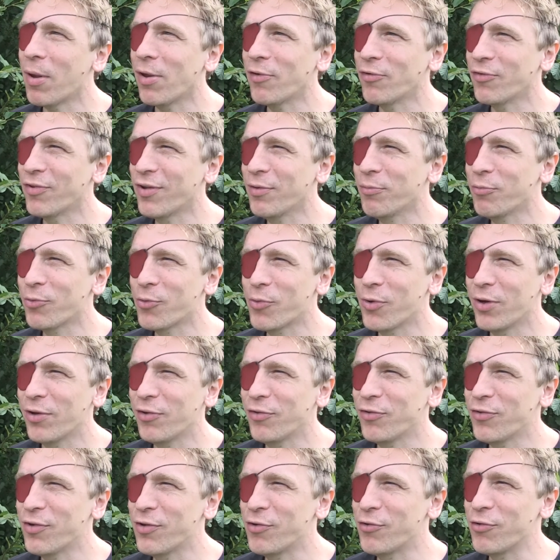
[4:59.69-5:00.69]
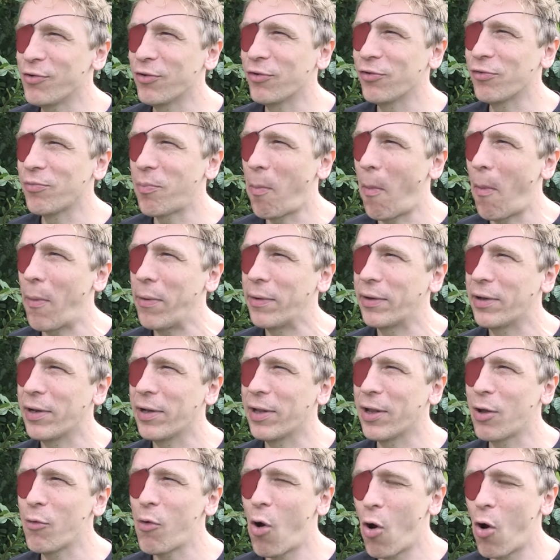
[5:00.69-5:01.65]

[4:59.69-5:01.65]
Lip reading: it seems quite citrus. I'm going to go